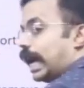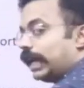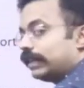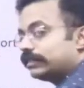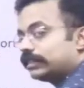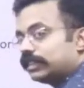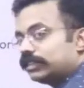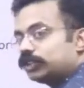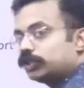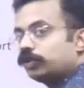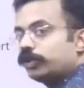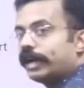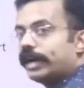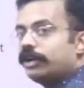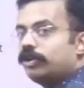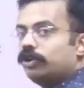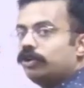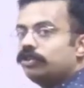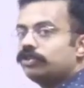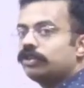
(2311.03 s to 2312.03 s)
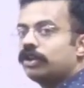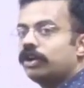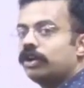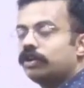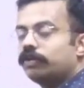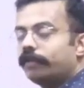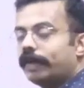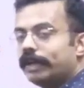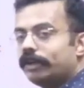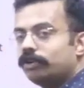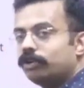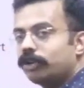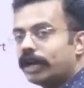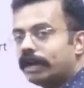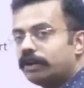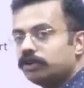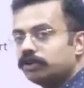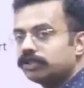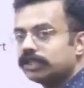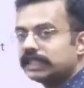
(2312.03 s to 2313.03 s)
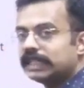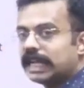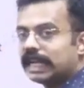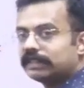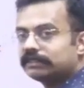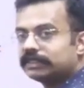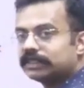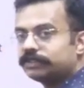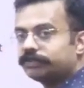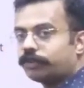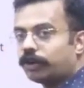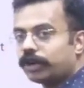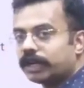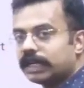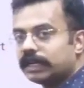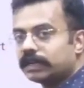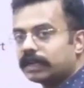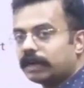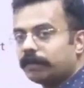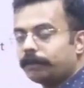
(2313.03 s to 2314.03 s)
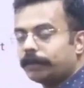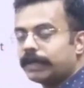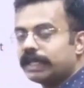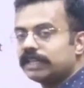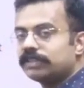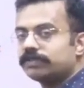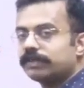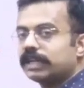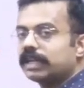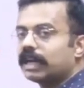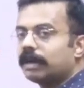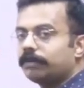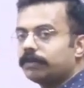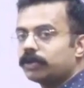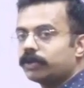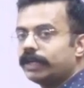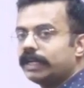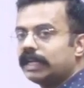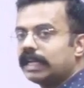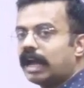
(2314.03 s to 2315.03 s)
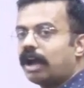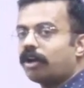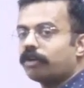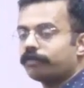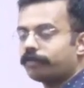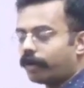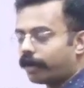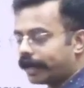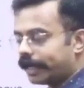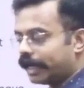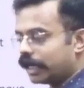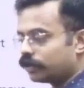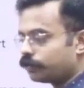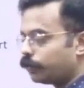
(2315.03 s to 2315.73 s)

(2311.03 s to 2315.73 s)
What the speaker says: Taxes you reduce. When you reduce the taxes, foreign companies will come to India, or foreign